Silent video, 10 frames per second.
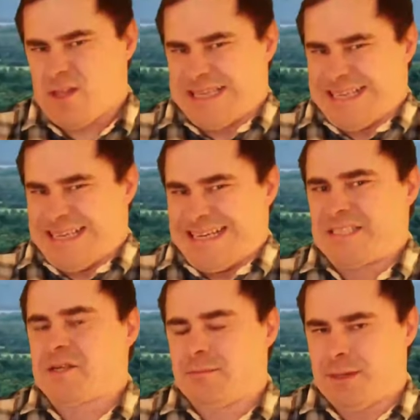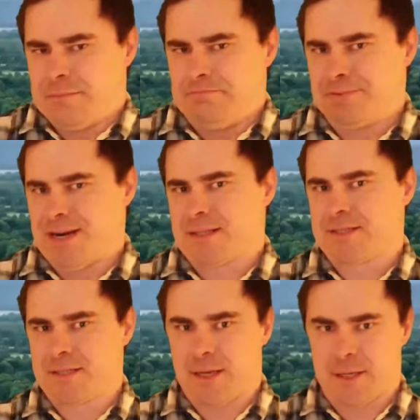really gets up my
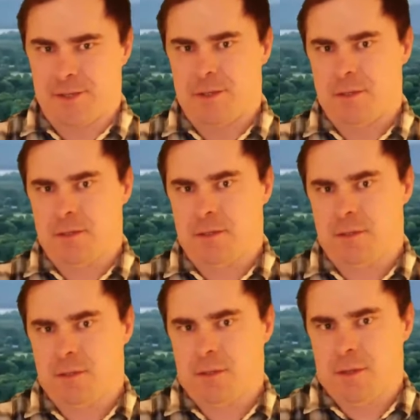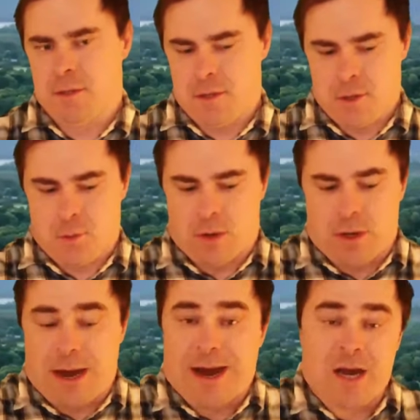backside
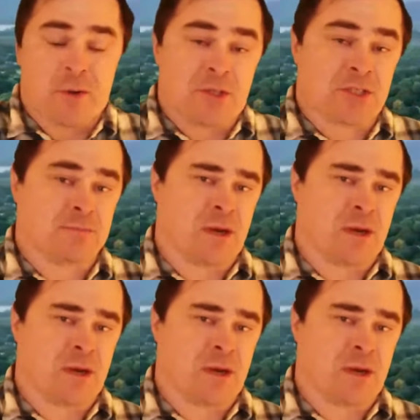when Irish